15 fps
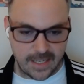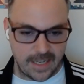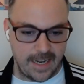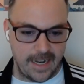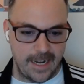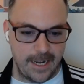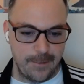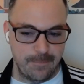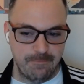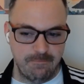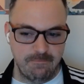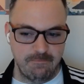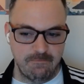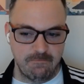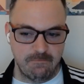All
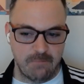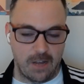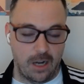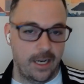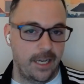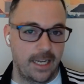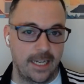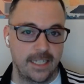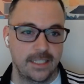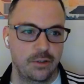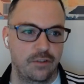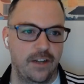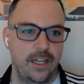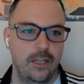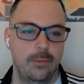right, I guess we'll
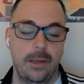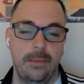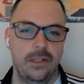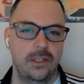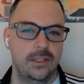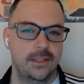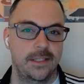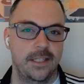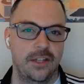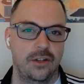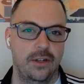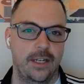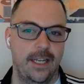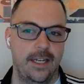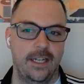find out. Maybe there's another
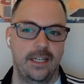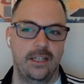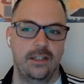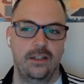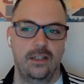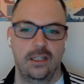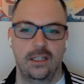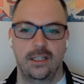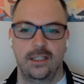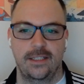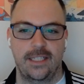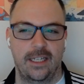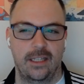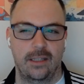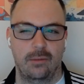hidden
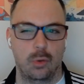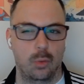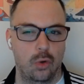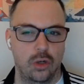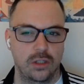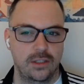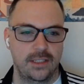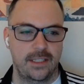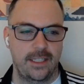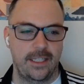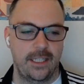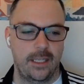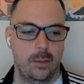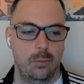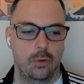daily reward
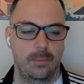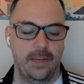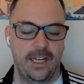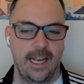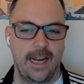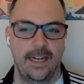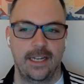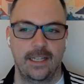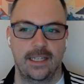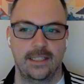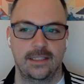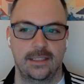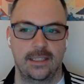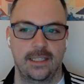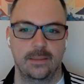scheme or mechanic
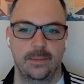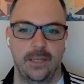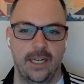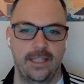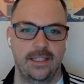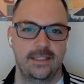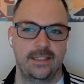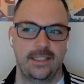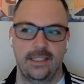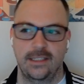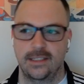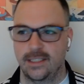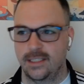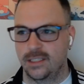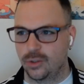that's behind the scenes
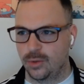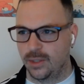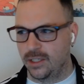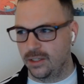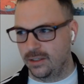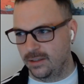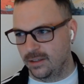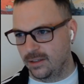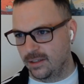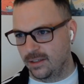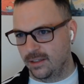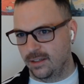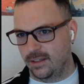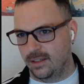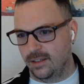and it's triggered.
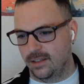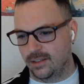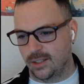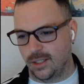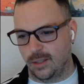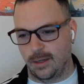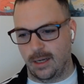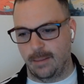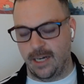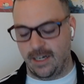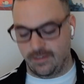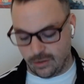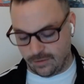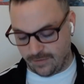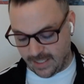So I might have
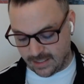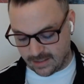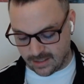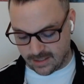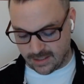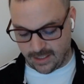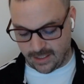to advance to see